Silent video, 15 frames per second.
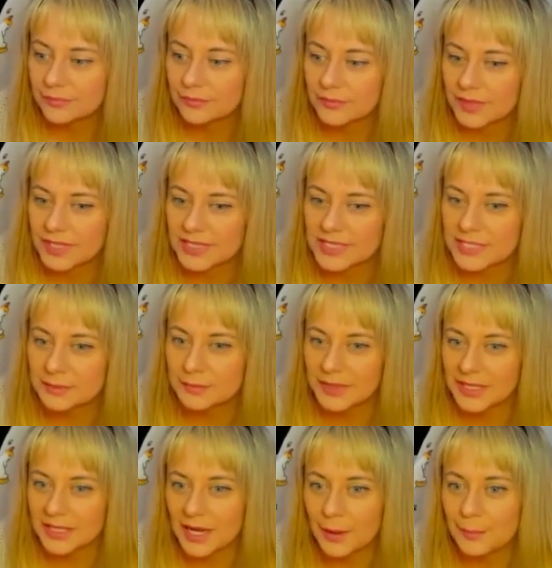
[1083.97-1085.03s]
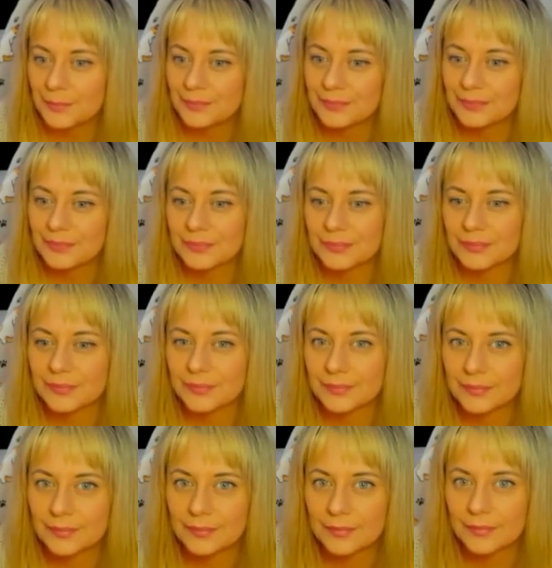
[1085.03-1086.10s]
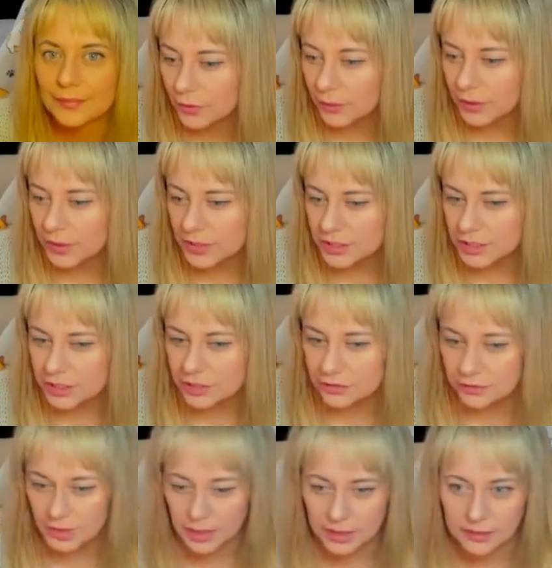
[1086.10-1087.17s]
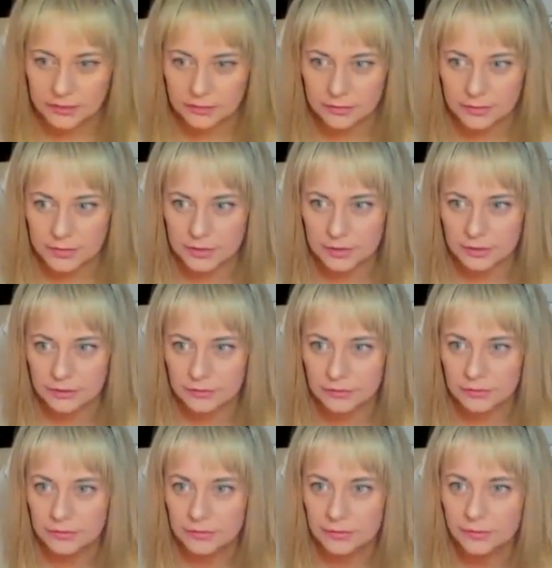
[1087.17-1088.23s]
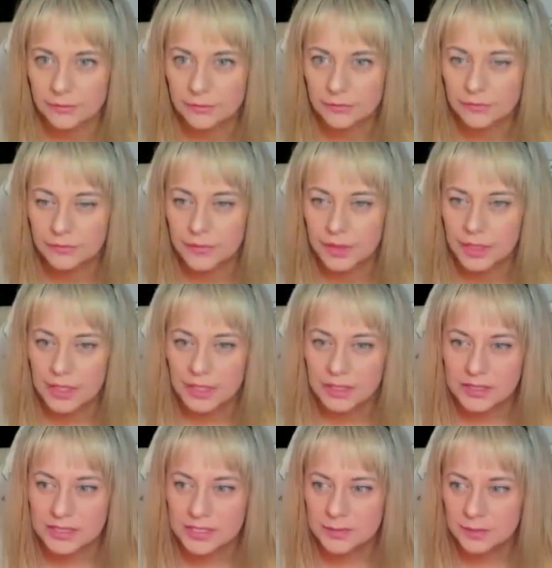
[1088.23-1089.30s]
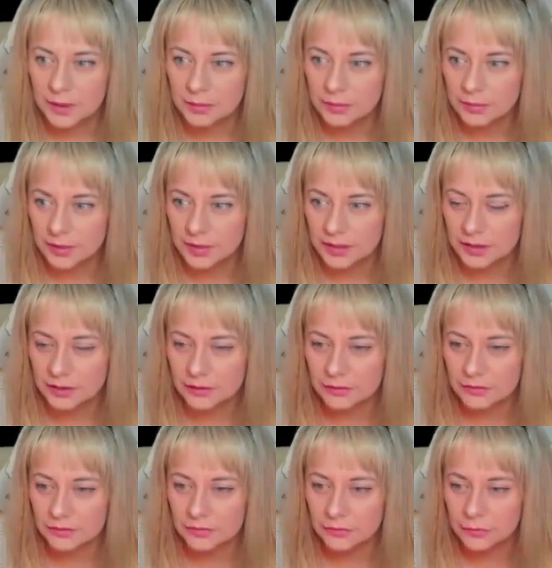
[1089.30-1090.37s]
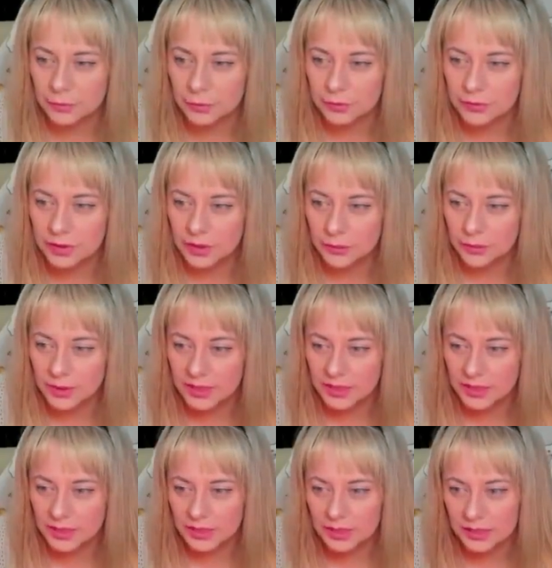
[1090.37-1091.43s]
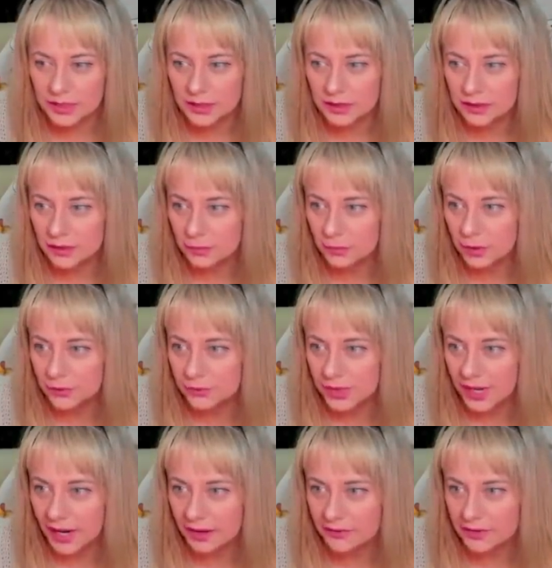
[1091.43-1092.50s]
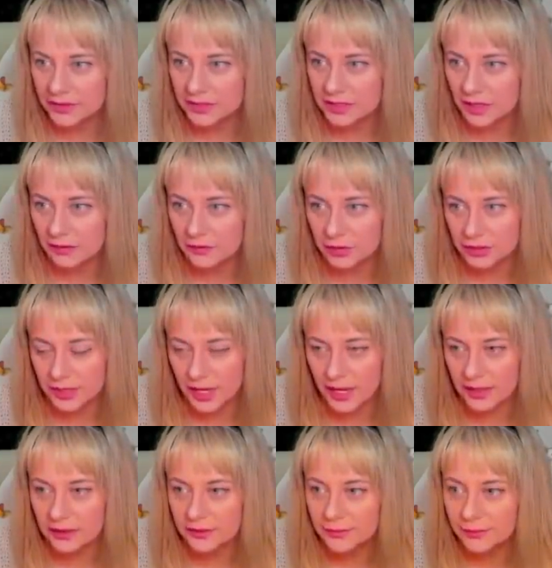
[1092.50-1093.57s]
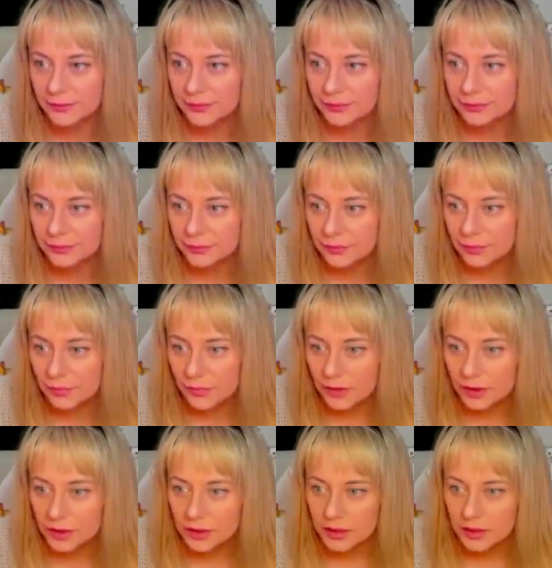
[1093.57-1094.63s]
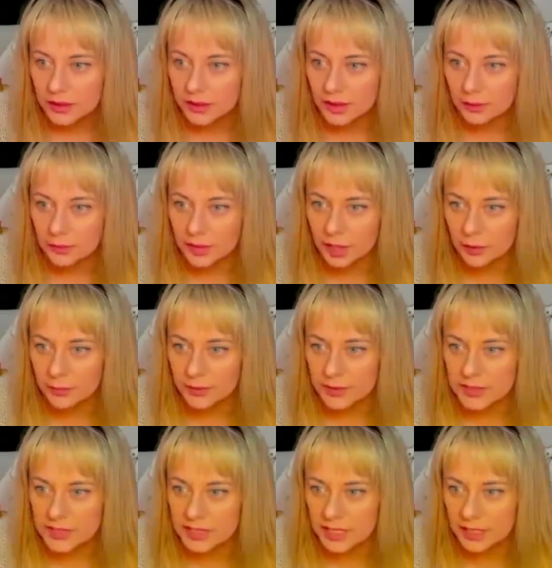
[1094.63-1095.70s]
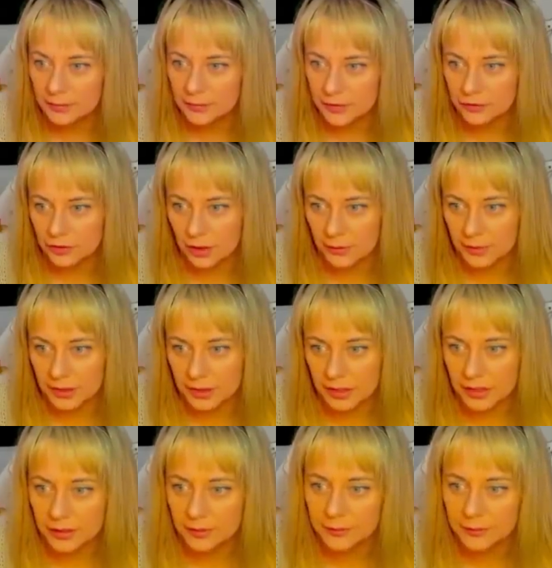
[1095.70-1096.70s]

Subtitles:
let's speed it up. What is she trying to observe? This is probably the fruit that we needed, the one we haven't discovered yet. That would help us tame the Dromeda.